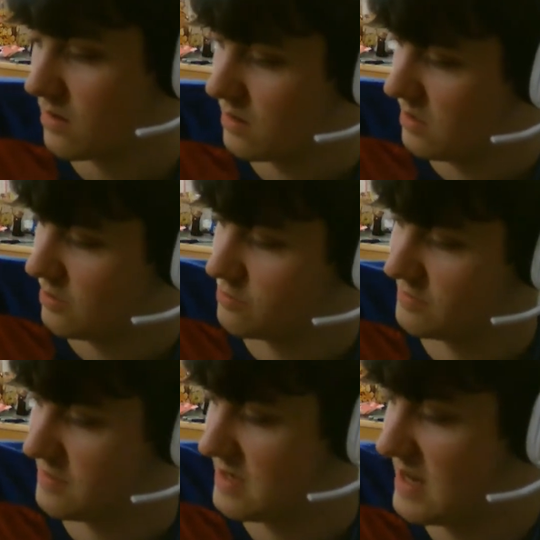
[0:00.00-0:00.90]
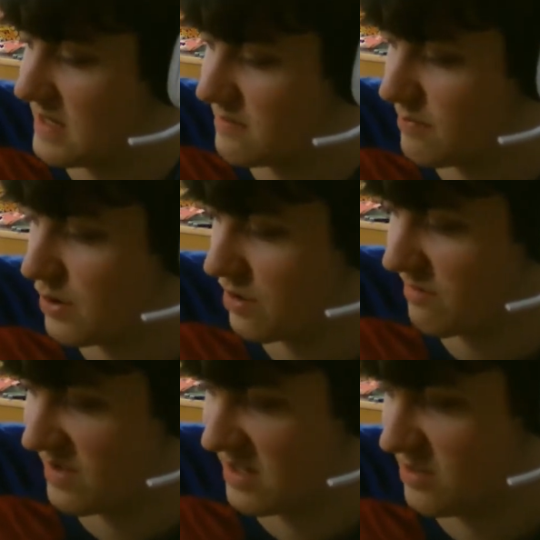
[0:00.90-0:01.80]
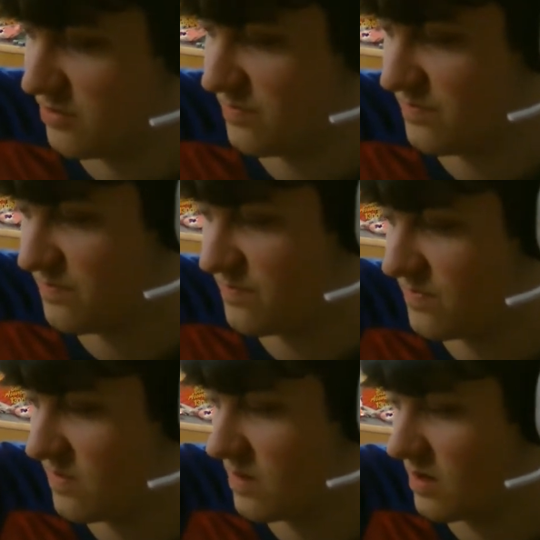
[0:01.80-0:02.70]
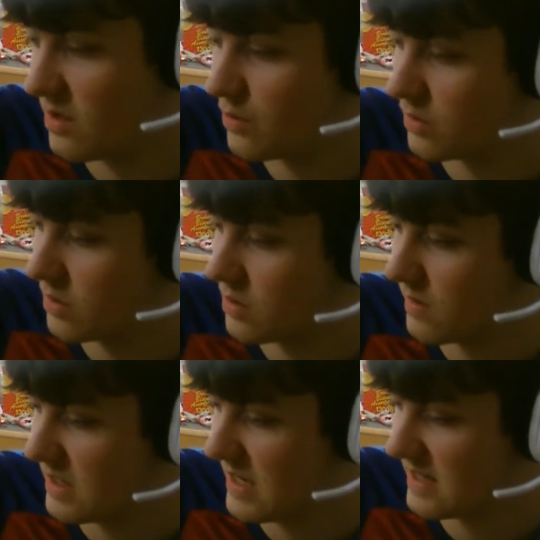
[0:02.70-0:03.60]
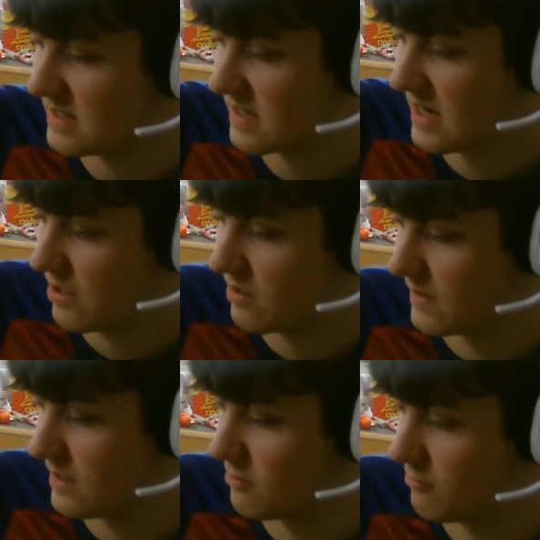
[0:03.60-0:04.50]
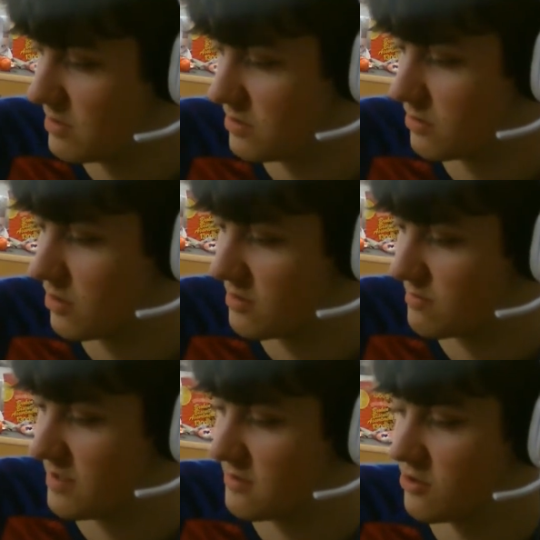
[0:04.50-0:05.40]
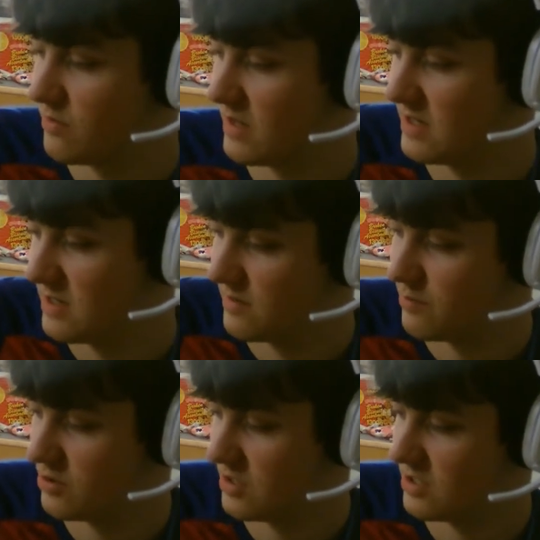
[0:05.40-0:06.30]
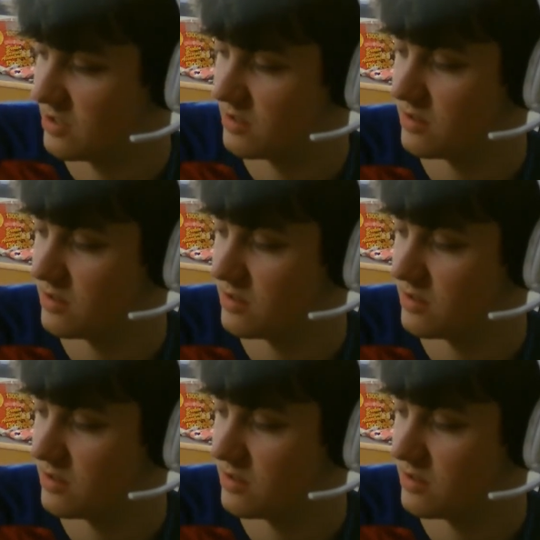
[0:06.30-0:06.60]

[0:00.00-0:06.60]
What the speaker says: equals the net book value equals the net carrying amount original cost minus accumulated depreciation.